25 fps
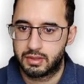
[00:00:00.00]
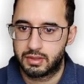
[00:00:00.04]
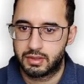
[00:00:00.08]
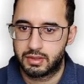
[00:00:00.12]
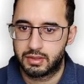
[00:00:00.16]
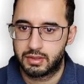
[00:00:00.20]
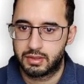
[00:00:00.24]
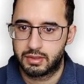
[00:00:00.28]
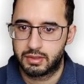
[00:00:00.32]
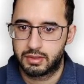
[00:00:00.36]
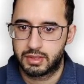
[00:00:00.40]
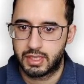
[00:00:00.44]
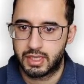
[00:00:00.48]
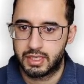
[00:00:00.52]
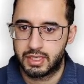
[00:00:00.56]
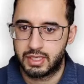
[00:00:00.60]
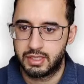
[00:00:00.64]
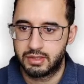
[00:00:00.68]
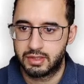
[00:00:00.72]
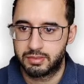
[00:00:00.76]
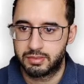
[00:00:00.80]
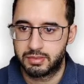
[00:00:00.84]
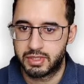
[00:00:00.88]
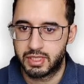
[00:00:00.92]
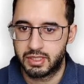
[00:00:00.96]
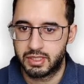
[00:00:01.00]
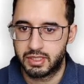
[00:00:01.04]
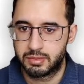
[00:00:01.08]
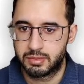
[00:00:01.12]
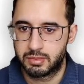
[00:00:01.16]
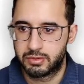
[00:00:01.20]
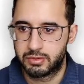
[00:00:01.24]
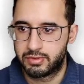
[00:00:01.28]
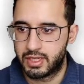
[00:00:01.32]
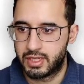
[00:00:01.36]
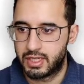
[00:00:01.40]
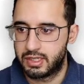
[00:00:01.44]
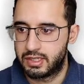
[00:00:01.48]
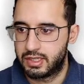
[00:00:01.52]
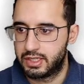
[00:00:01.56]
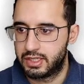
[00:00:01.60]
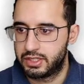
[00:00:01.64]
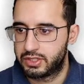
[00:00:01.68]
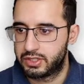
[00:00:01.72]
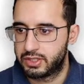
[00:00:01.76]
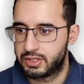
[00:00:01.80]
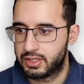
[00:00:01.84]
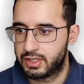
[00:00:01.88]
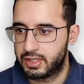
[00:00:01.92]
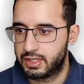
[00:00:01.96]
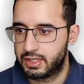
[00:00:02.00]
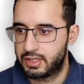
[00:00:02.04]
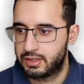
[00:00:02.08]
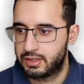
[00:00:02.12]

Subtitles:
Just adding some sensible validation there.